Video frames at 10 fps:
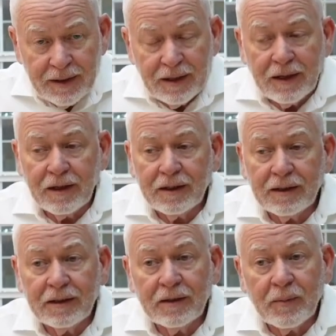You
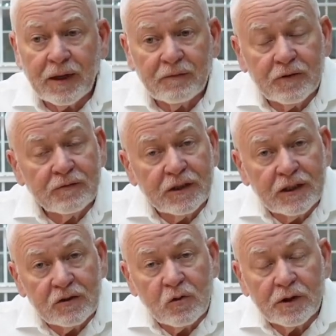need about
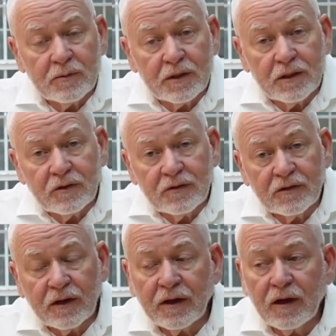15-20
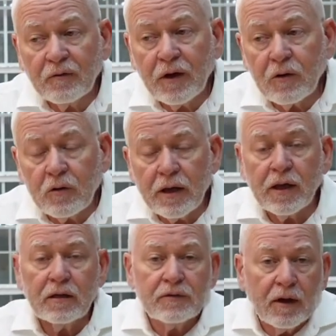minutes, a half hour
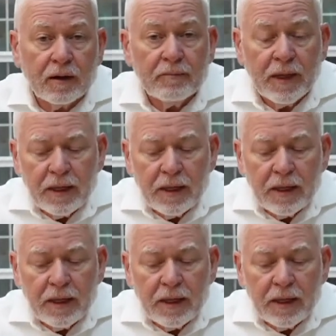ahead of time.